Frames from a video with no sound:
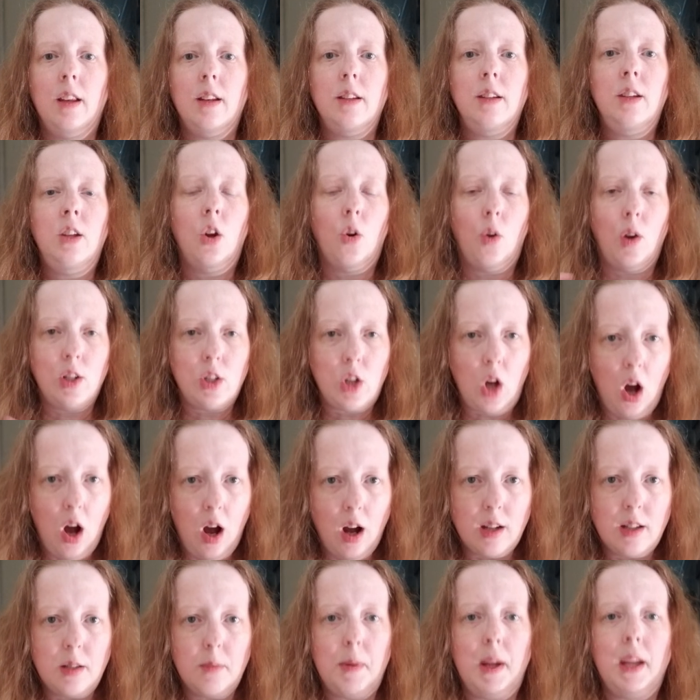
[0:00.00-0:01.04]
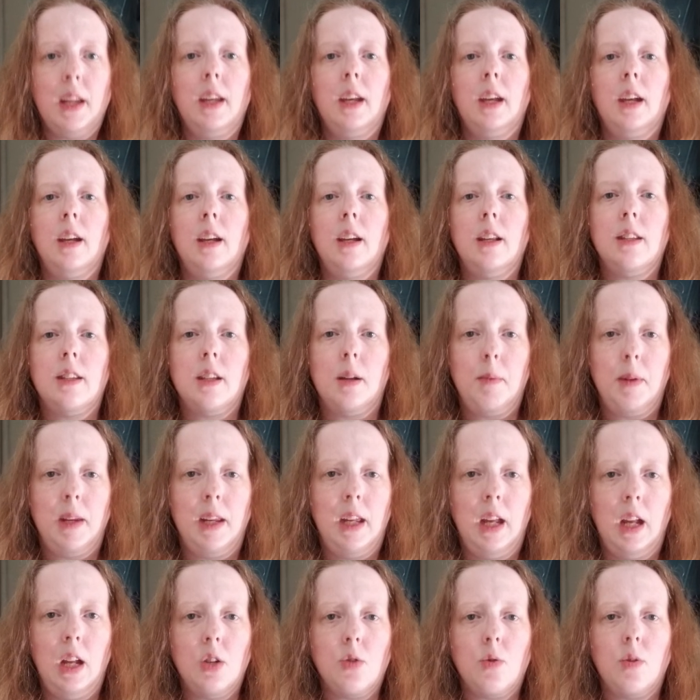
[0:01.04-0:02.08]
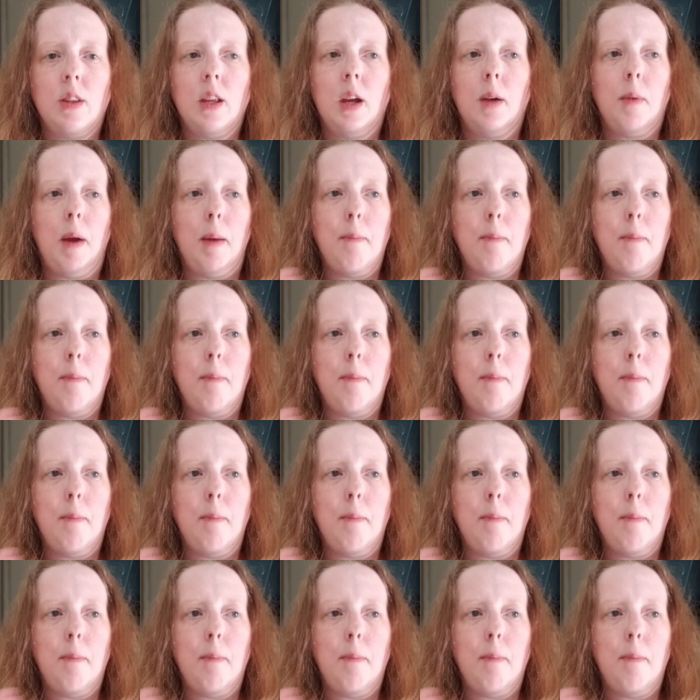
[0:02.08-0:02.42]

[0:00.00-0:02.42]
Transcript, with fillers: you know, I talk to my kids, I'm engaged with them,